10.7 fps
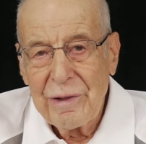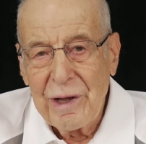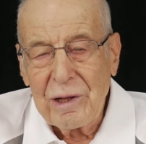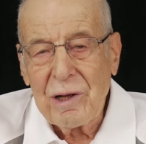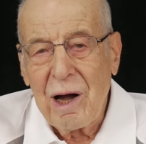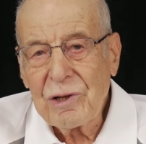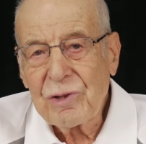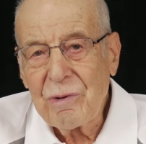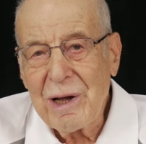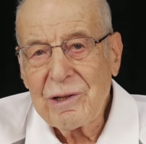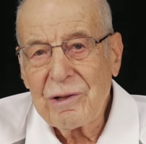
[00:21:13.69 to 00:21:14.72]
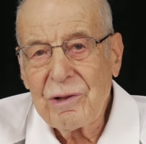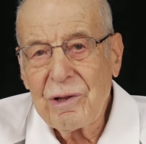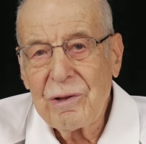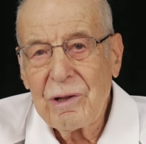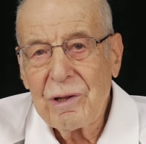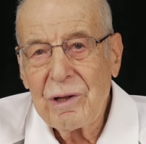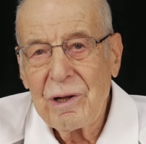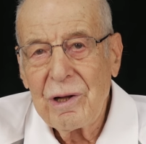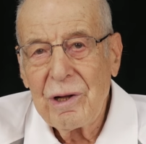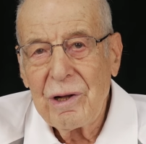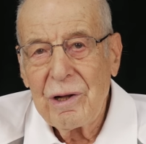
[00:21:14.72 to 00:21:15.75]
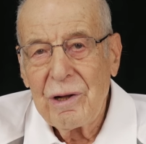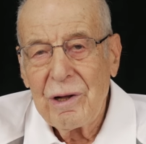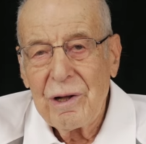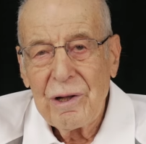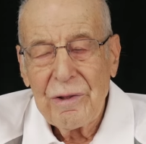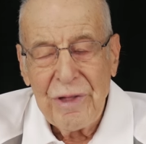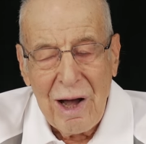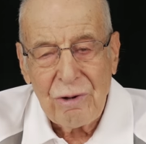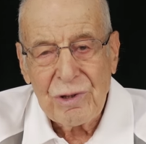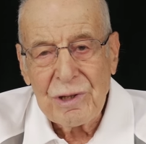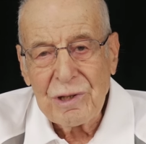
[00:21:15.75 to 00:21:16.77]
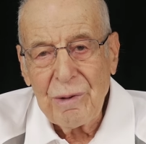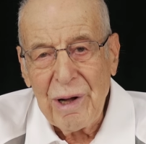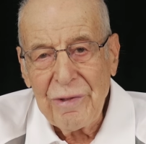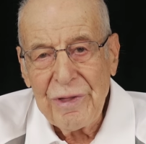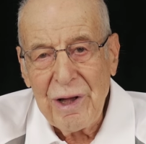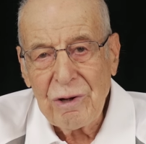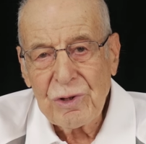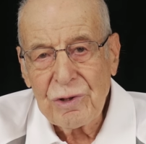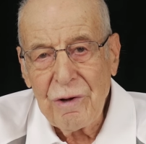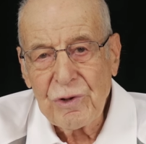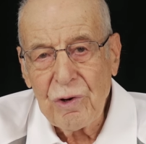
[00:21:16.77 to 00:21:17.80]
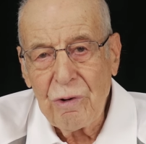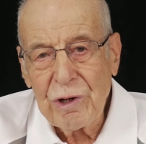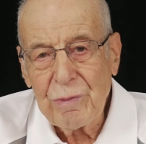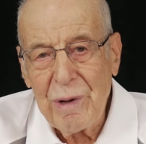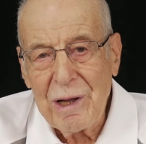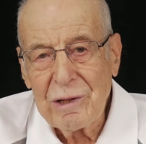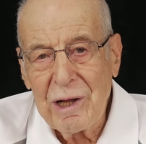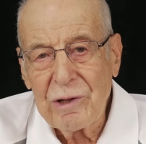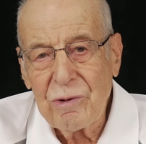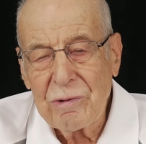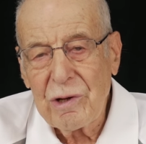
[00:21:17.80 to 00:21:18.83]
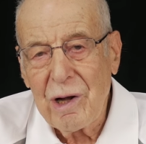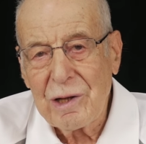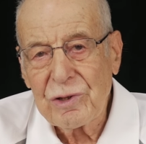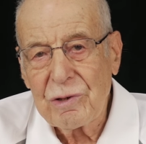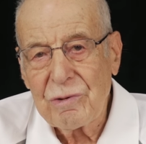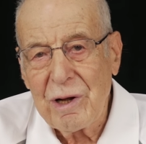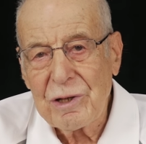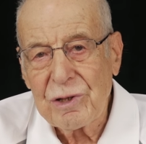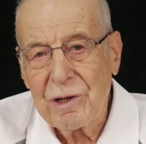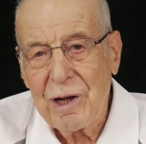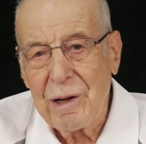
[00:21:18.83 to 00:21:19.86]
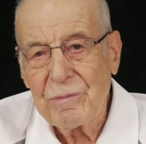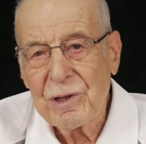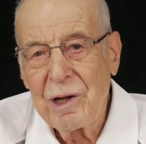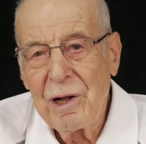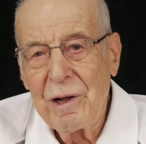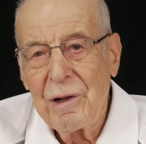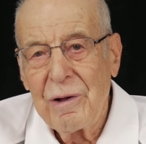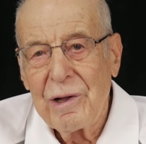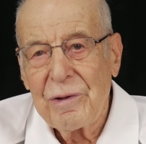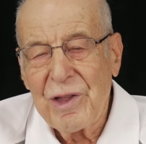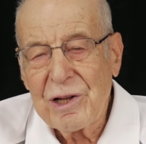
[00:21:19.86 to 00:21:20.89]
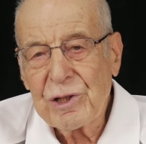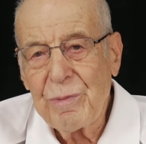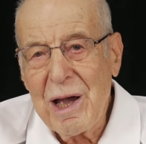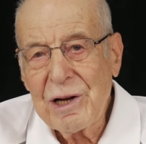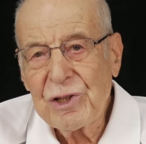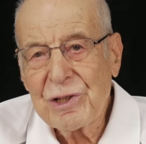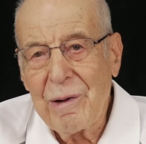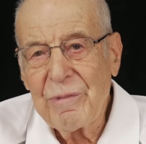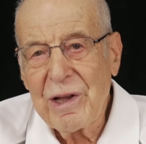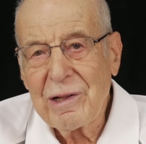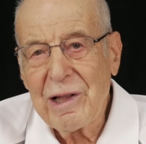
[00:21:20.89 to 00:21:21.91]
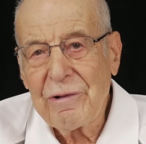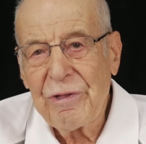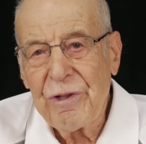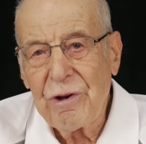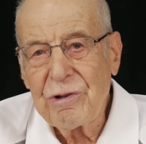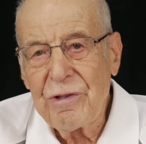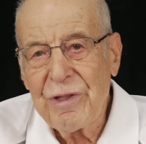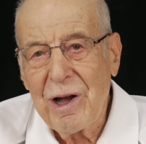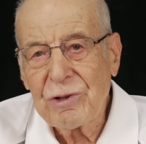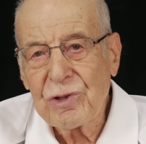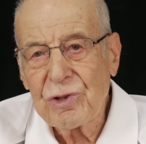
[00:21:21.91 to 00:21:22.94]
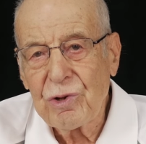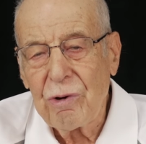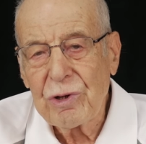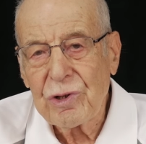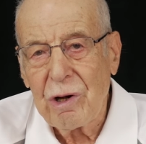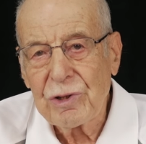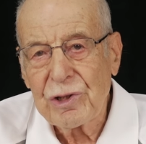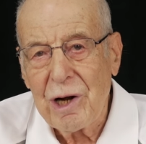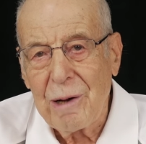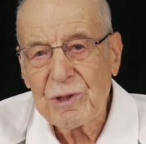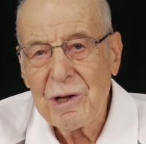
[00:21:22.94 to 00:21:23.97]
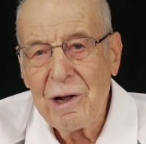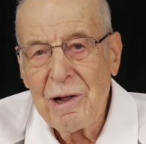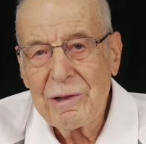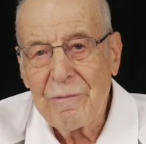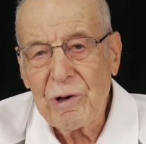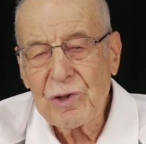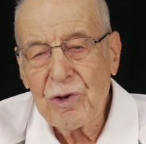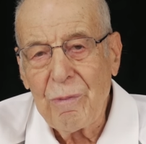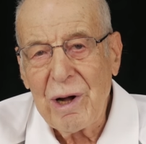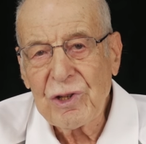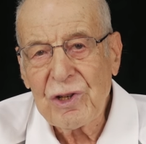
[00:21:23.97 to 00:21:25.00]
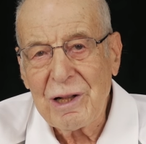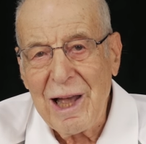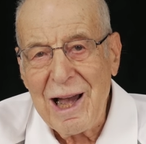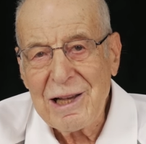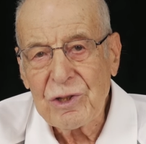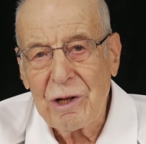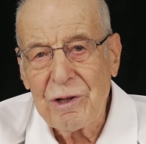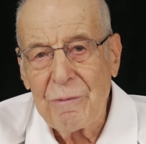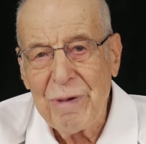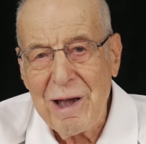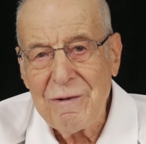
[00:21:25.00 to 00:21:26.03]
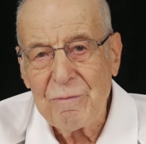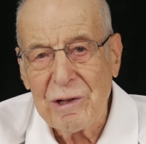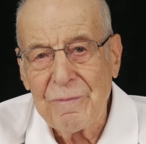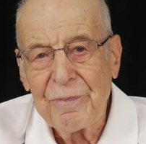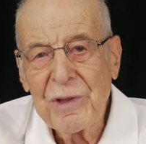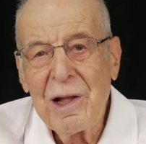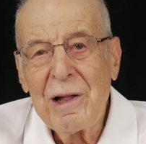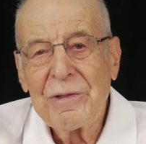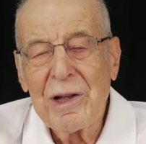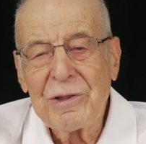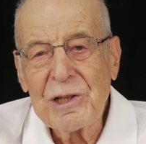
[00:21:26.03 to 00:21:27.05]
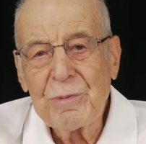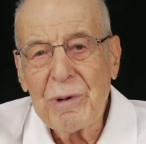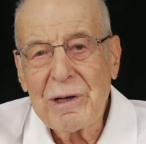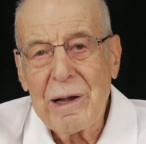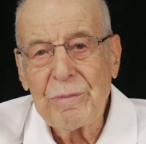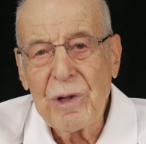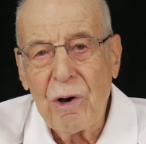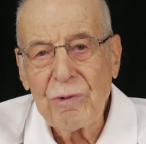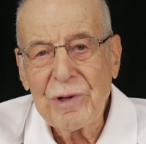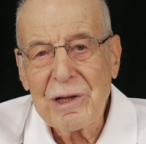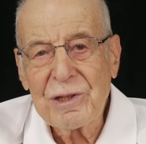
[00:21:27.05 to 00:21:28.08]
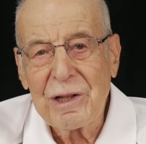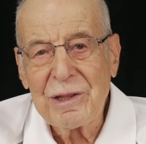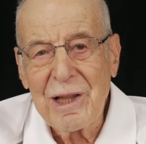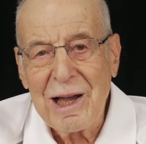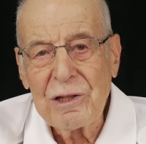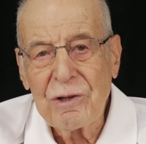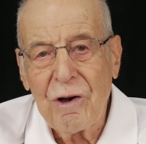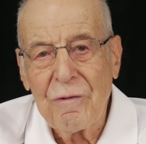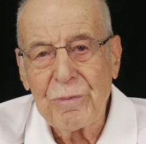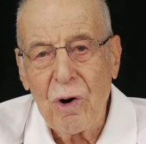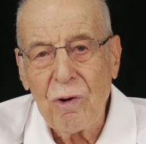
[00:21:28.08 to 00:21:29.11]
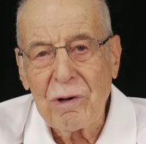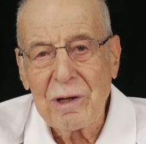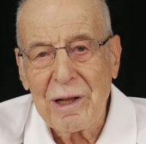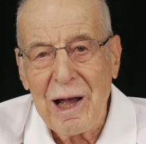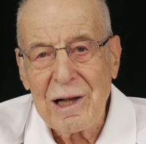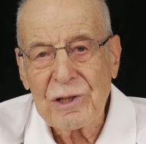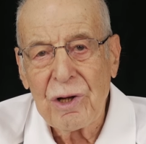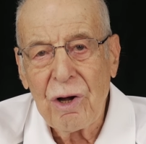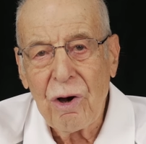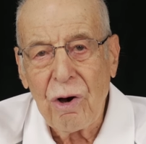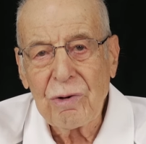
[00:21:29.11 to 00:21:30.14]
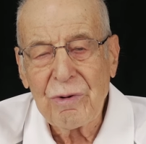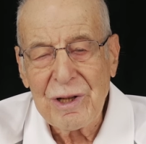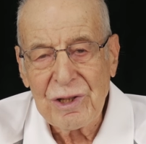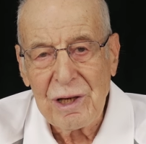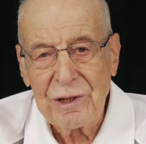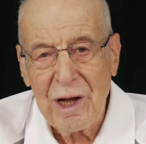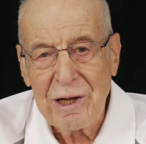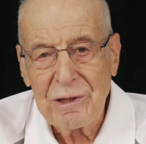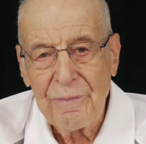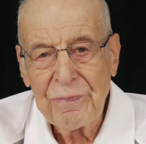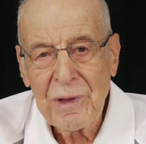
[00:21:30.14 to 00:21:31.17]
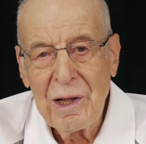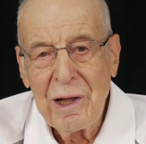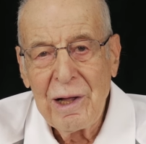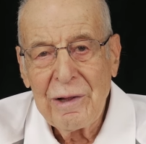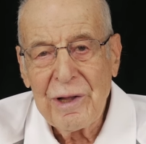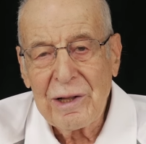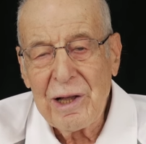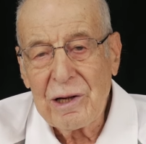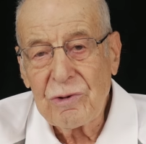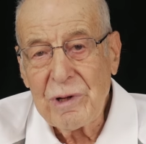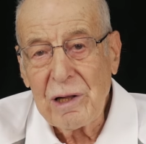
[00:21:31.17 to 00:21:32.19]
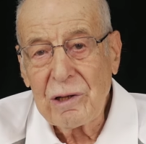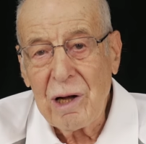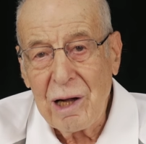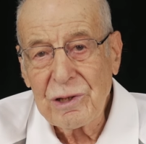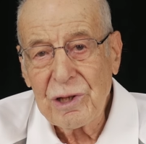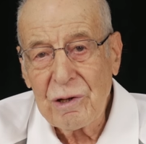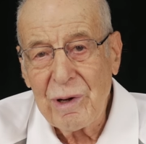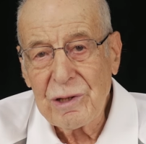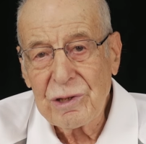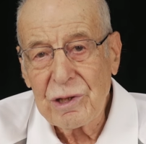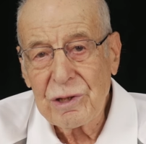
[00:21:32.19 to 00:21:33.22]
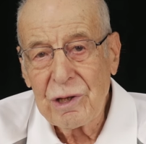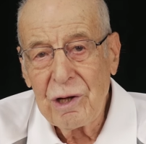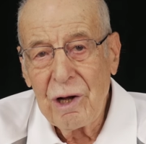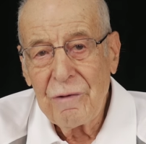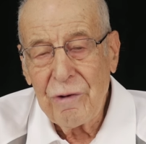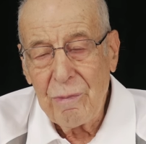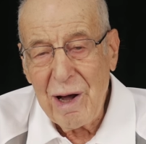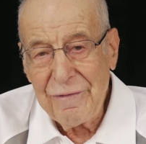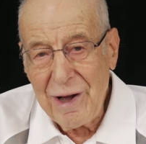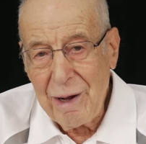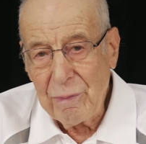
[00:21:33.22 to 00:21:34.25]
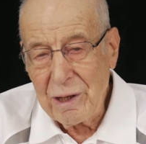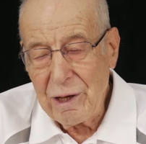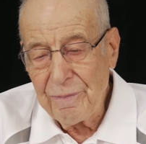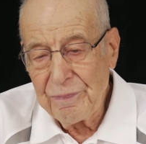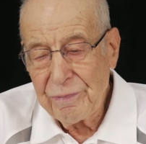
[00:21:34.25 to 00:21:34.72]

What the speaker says: They incarcerated thousands upon thousands of Jewish men into the concentration camps. They smashed something like 30,000 Jewish-owned shops. There was so much glass on the pavement that this became known as the Night of Broken Glass or Kristallnacht. That had real consequences for my family.